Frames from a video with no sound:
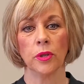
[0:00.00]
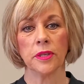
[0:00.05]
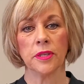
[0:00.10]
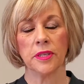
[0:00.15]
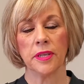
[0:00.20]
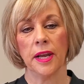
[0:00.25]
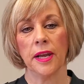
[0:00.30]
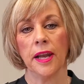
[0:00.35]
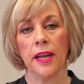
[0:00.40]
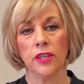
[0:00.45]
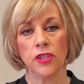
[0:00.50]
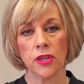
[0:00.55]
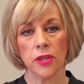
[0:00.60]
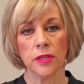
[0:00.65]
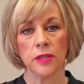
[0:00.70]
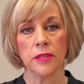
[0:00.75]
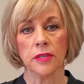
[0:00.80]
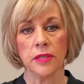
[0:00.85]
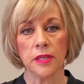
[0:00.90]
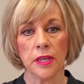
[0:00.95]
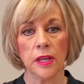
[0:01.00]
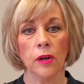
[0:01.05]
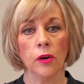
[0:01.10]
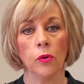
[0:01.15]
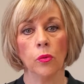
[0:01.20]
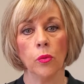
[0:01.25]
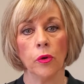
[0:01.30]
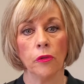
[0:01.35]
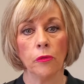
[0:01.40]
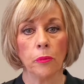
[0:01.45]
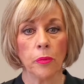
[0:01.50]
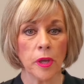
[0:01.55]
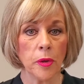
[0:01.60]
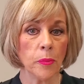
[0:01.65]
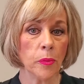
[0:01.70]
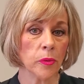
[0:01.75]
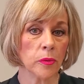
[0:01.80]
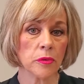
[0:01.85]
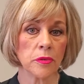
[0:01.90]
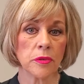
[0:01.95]
estate agents deal with
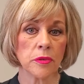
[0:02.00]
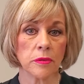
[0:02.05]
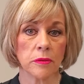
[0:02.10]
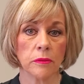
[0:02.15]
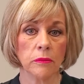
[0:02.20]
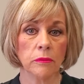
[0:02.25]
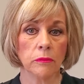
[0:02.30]
people's